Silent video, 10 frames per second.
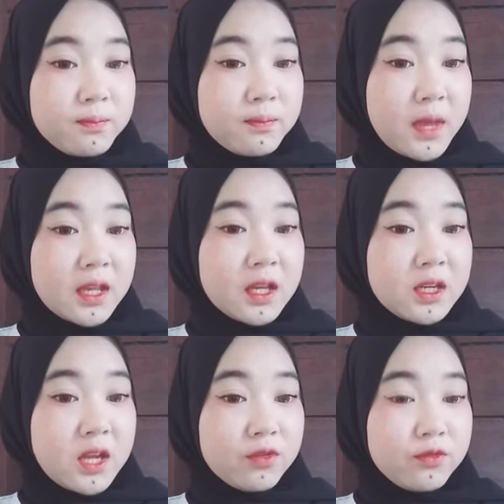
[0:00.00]
make a
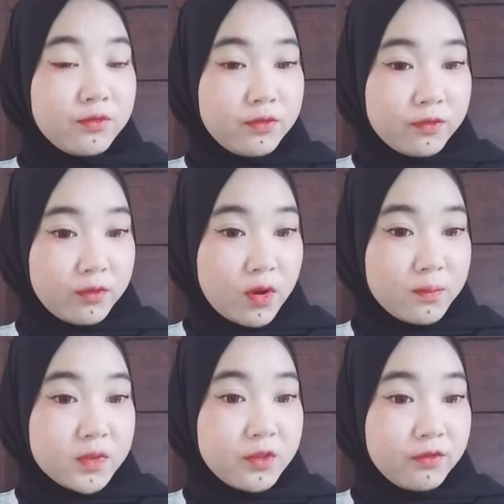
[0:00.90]
noun
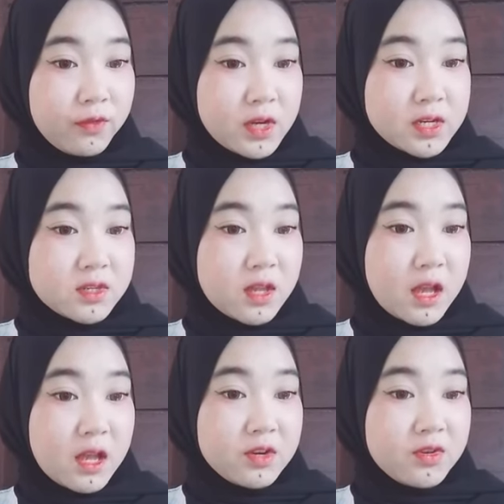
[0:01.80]
from the first
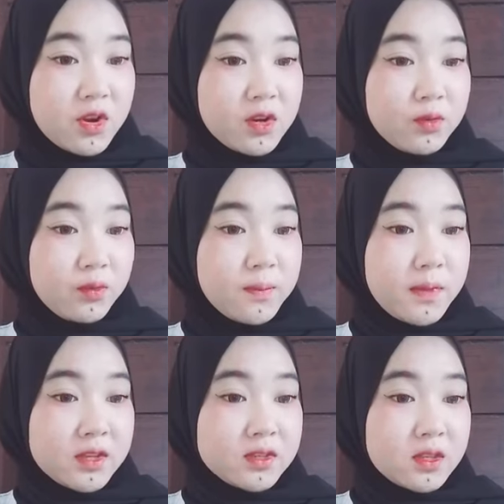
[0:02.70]
adjourn, we
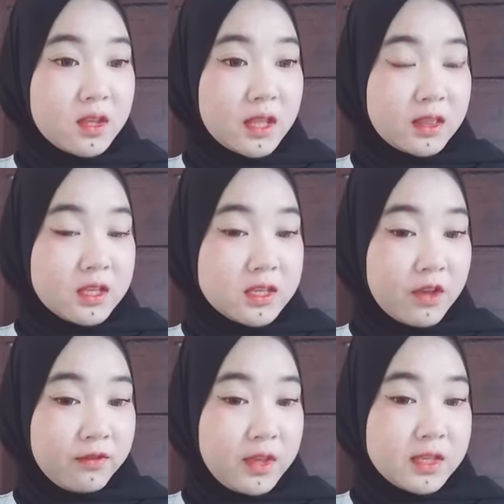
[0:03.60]
must add the
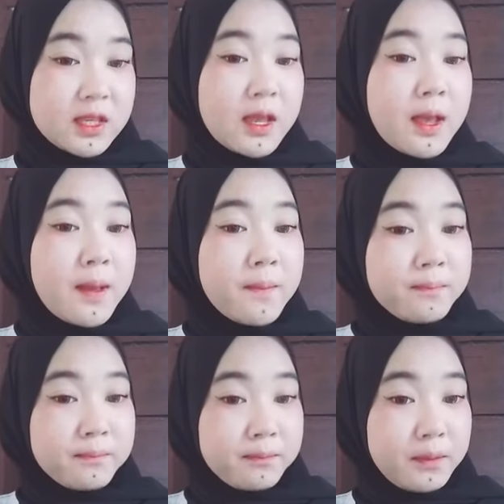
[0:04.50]
suffix.
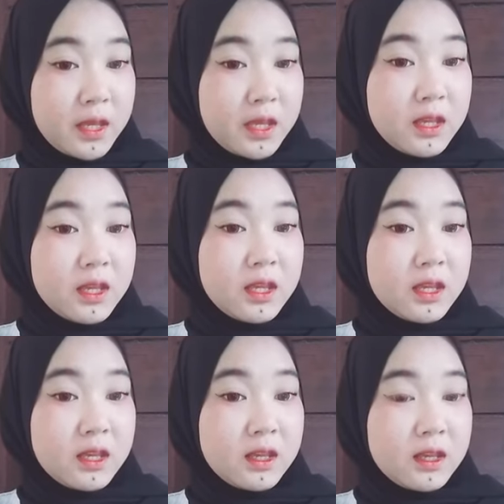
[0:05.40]
B.
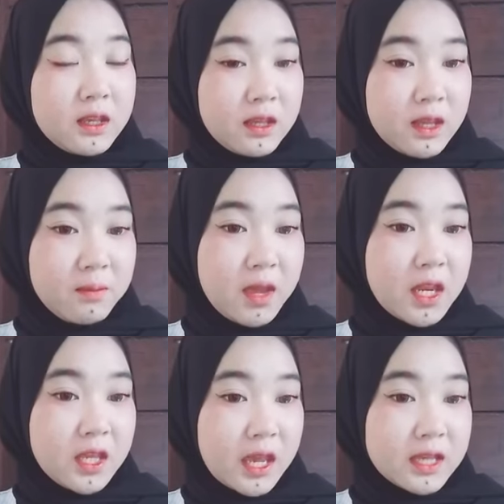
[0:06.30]
In
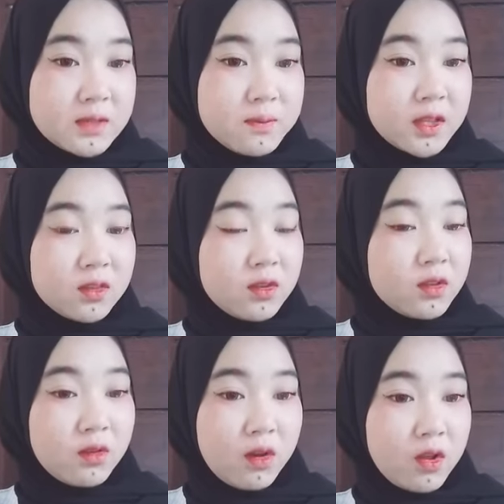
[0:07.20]
many cases, but not
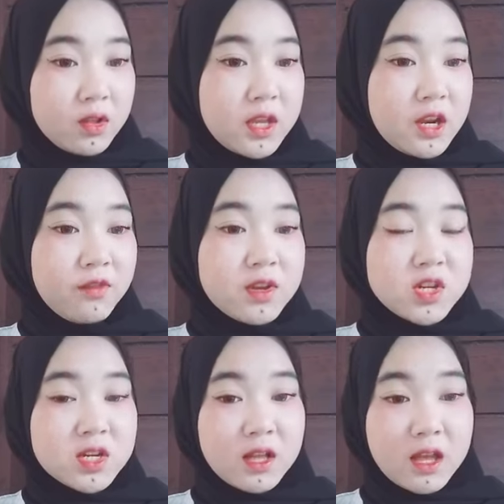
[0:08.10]
all,
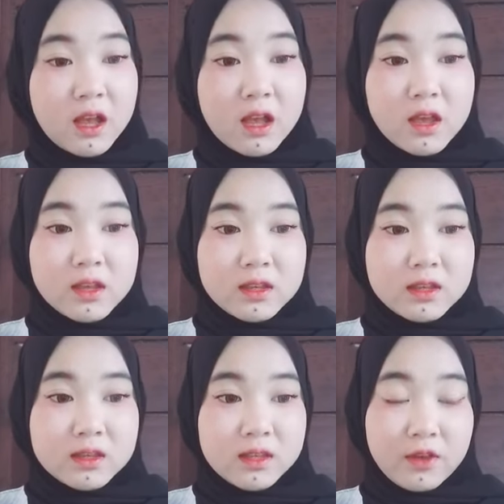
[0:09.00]
derivational
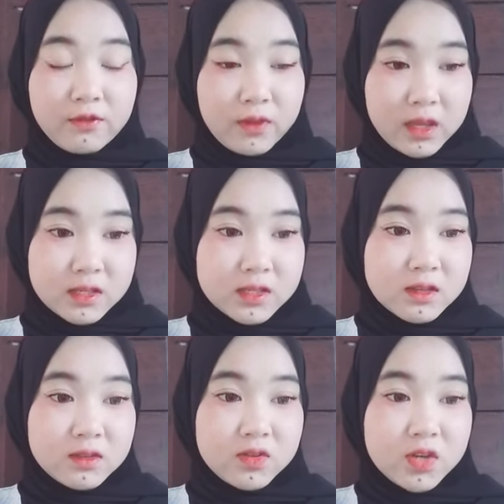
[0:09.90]
suffix
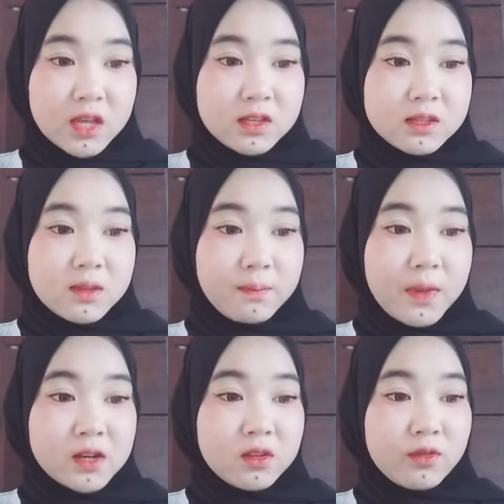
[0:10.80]
change the
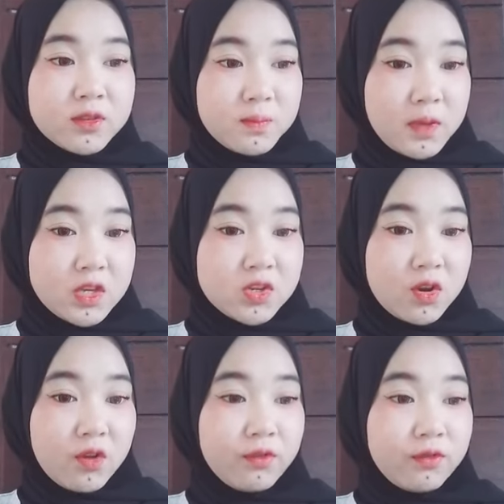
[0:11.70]
part of speech
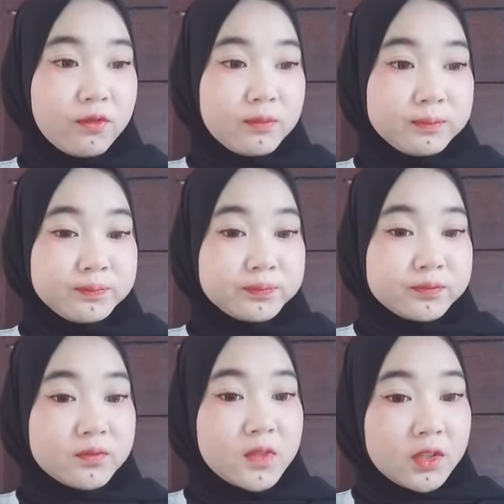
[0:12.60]
of
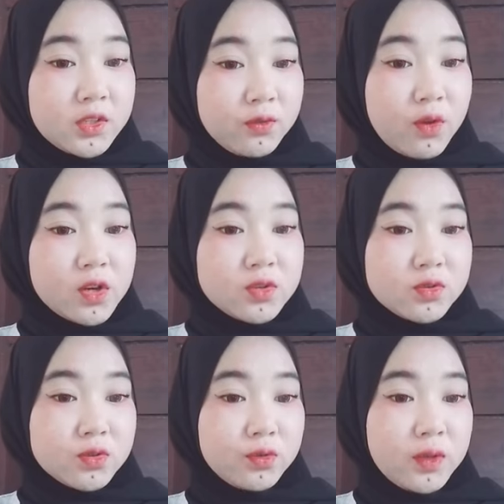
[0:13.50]
the word
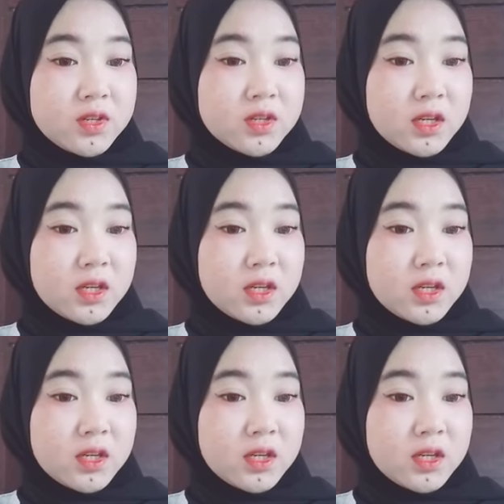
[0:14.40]
to which